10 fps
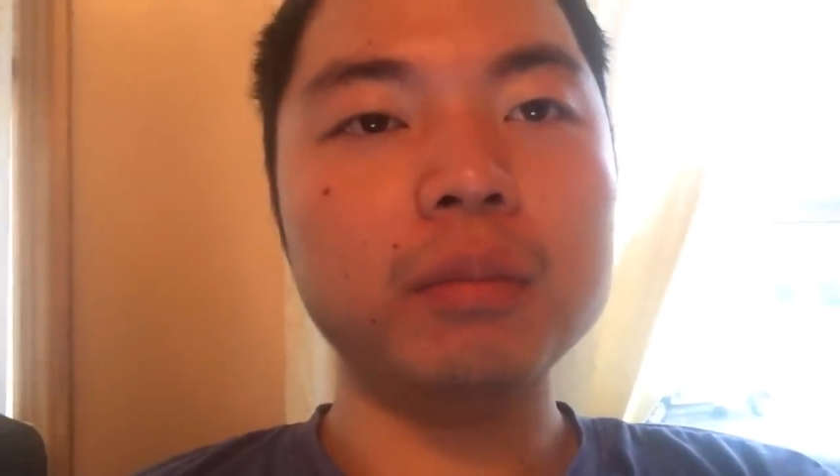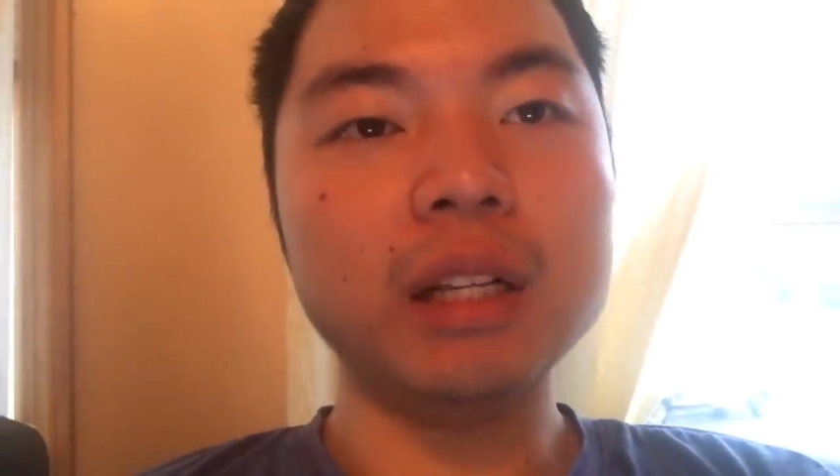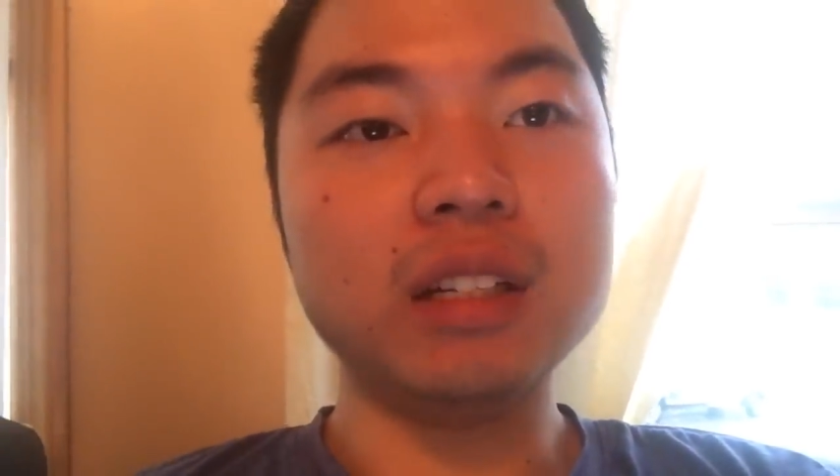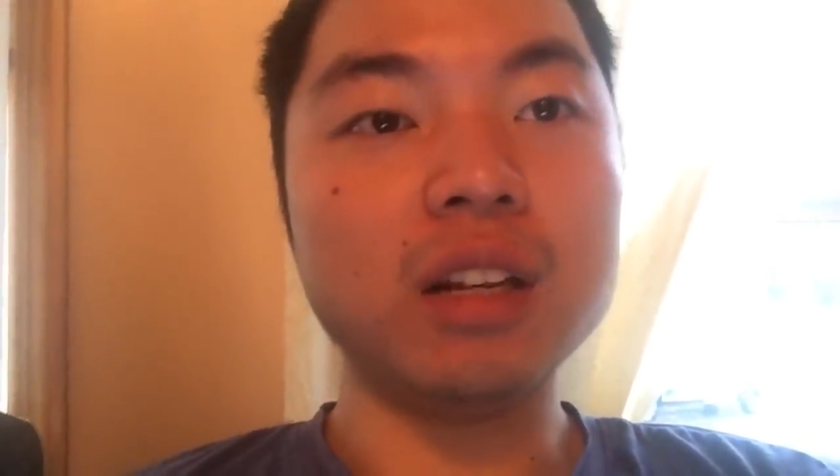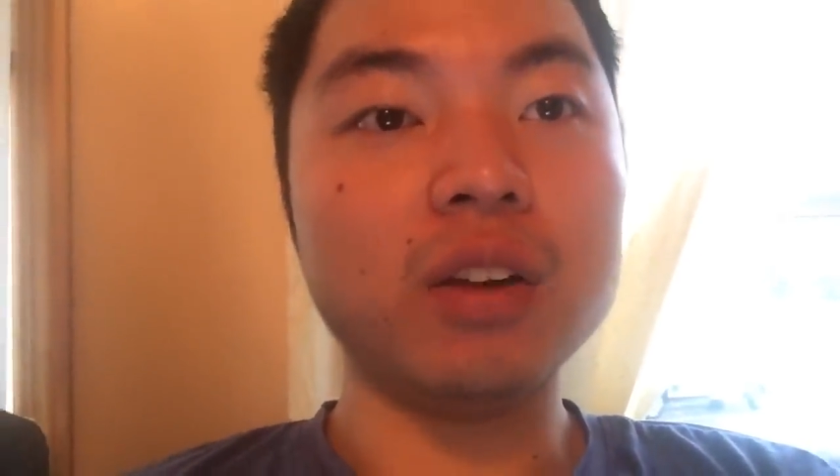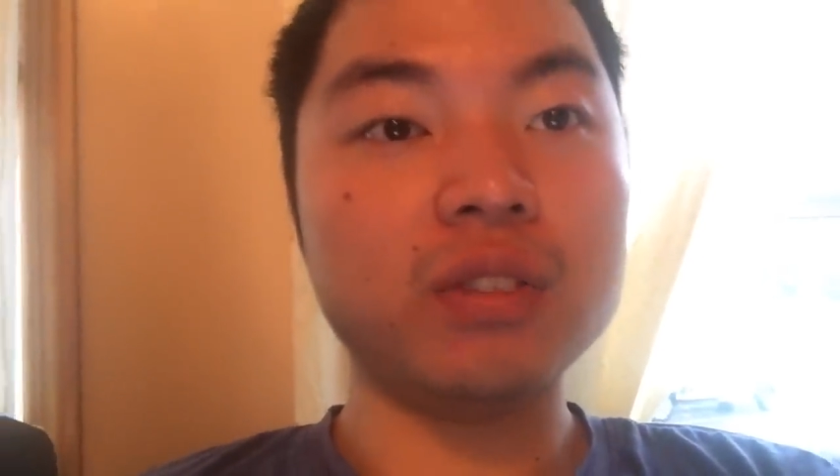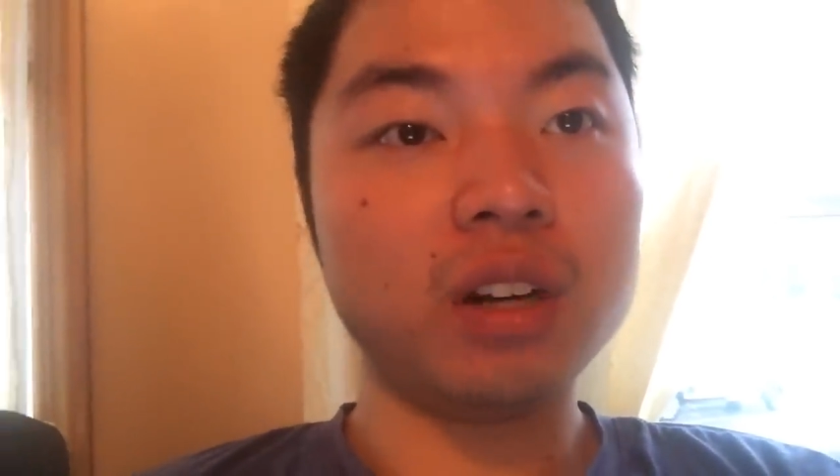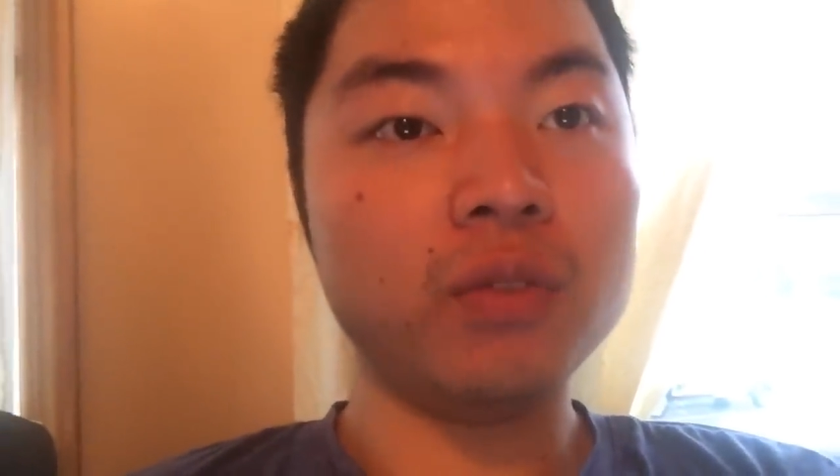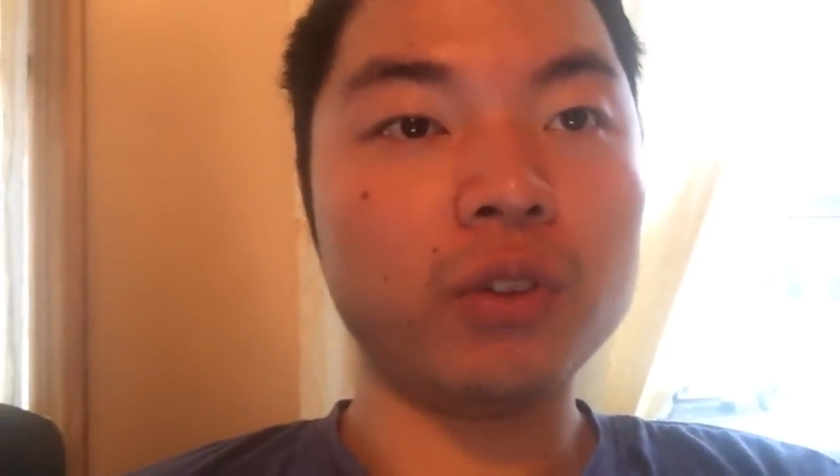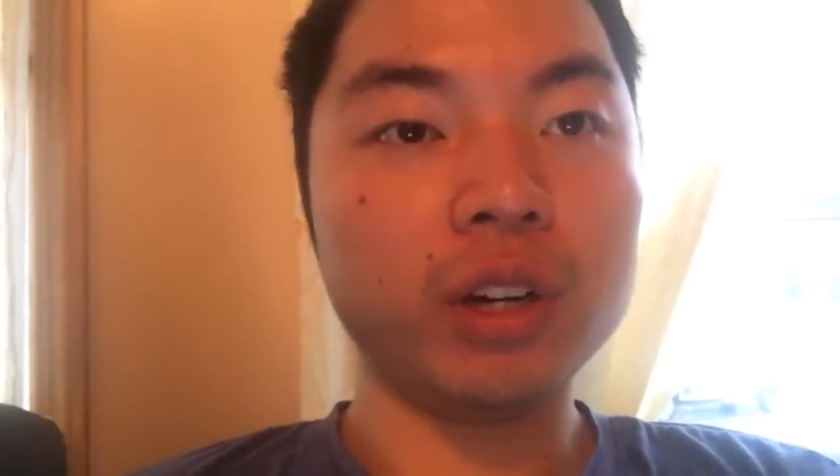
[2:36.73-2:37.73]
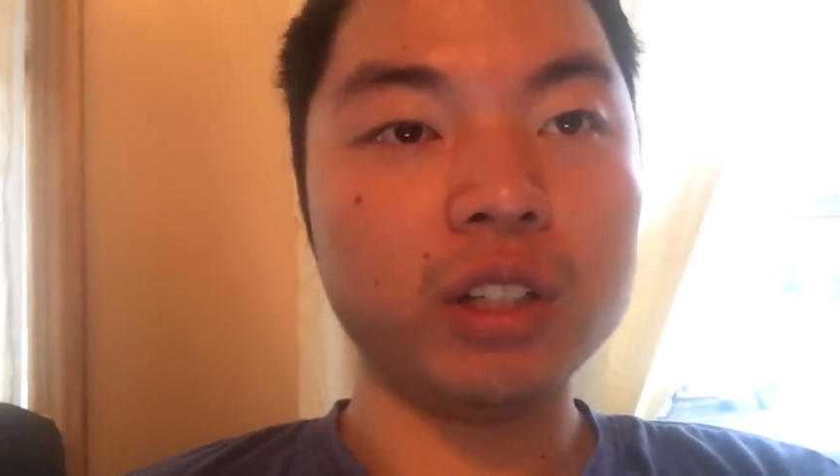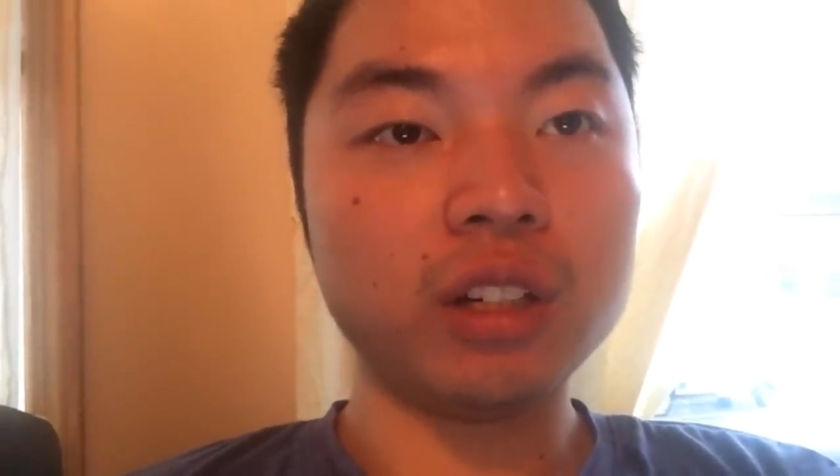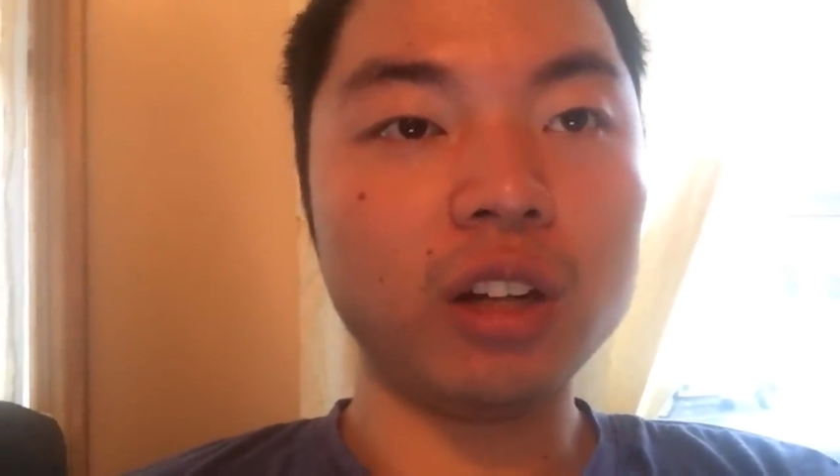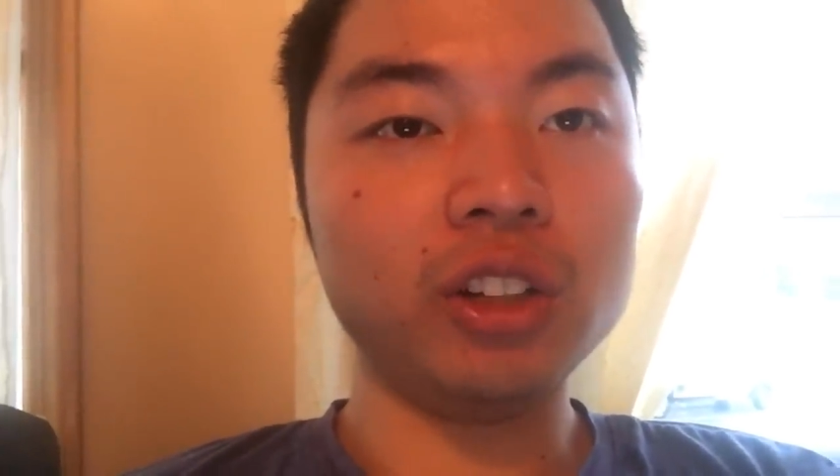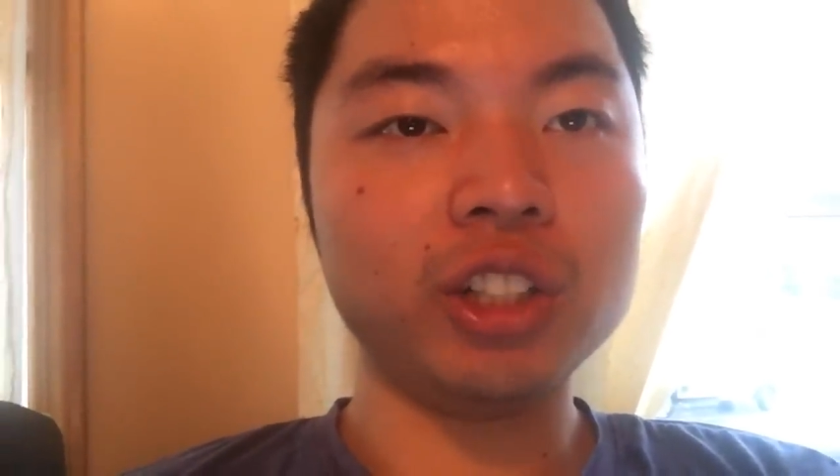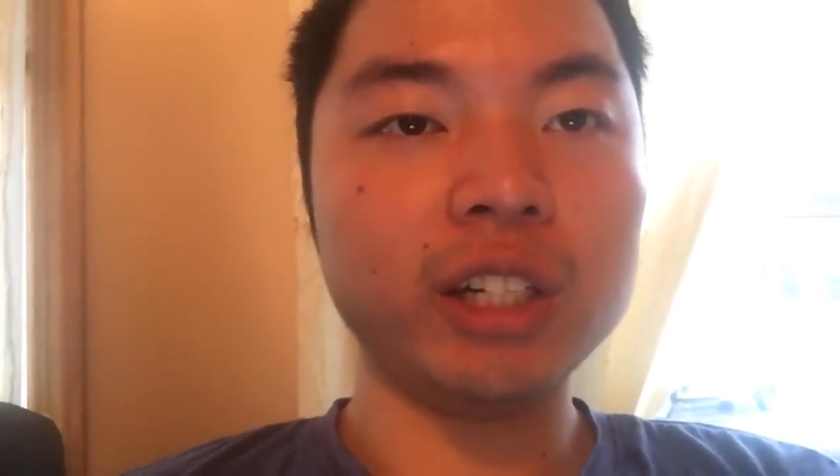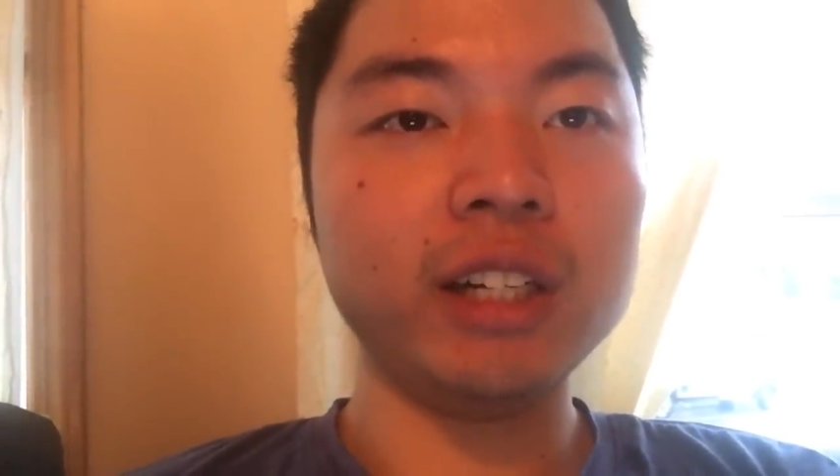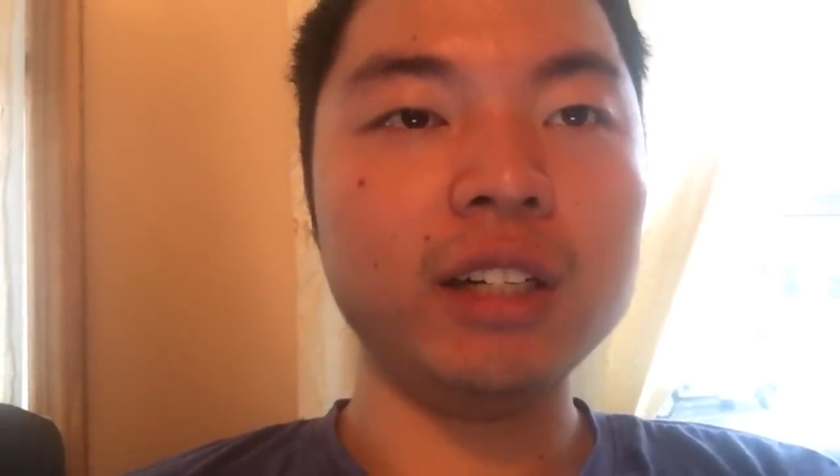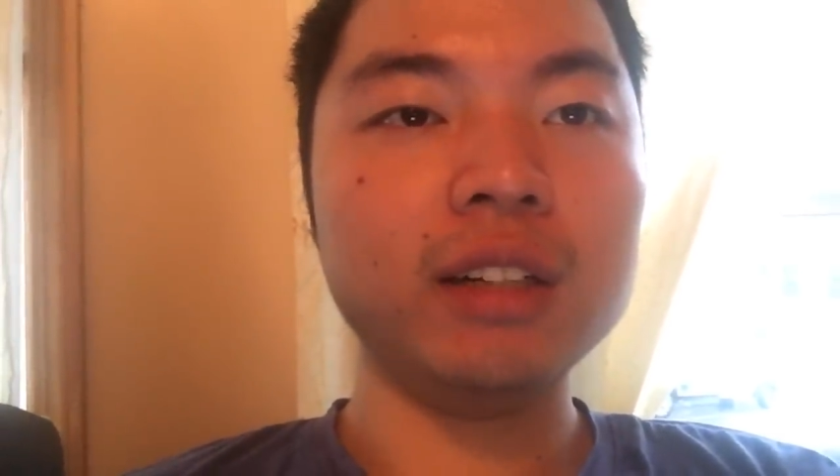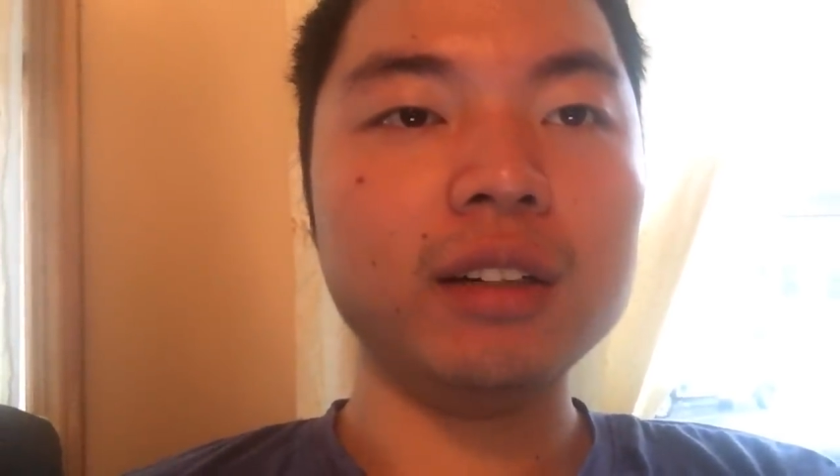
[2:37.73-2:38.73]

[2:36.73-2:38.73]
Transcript: Instead of studying for histology,